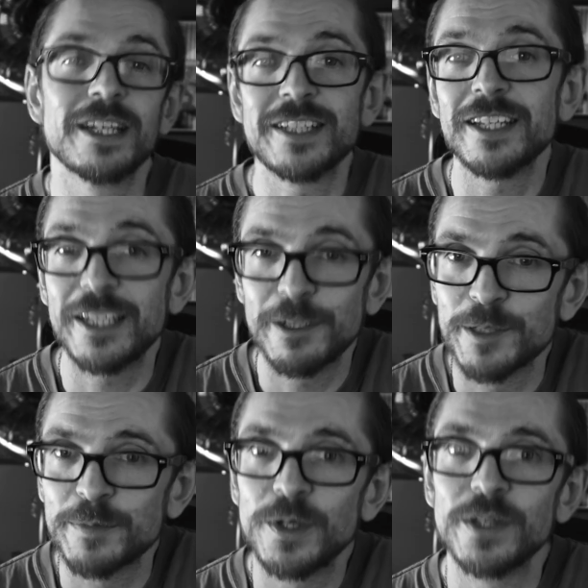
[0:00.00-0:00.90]
intent here
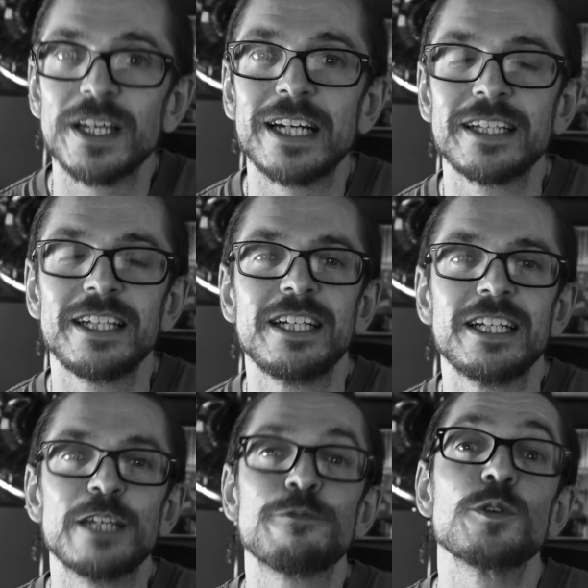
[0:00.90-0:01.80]
is more that
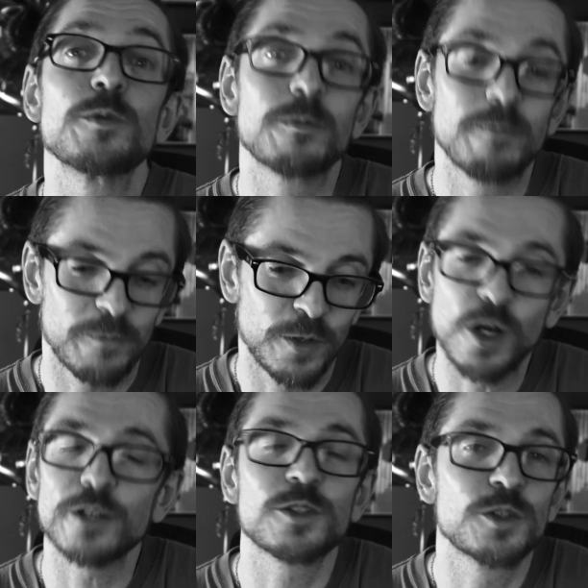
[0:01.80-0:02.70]
if you
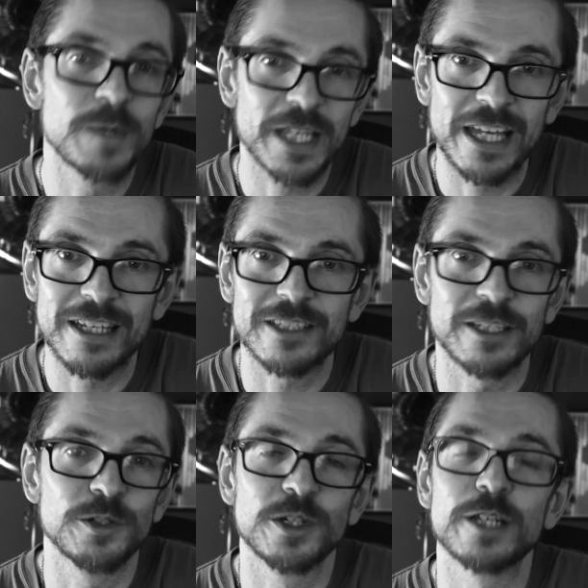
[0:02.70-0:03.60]
got two mechanics
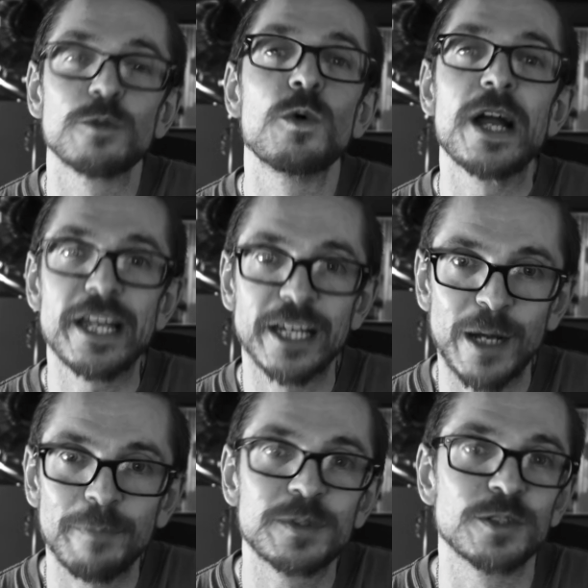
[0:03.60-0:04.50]
that you're kind of weighing
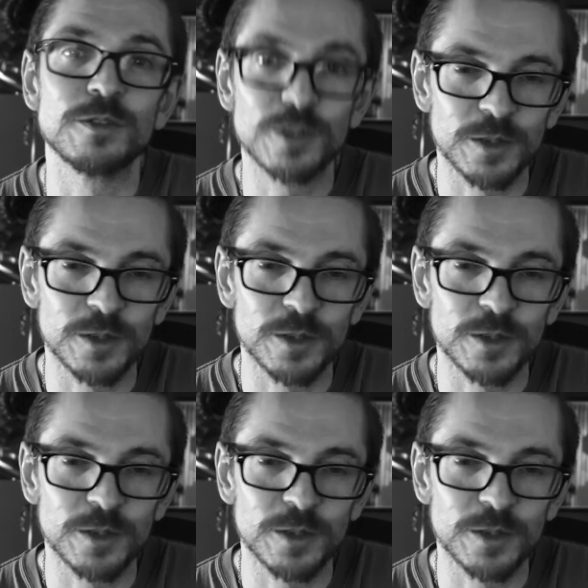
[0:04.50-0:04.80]
up to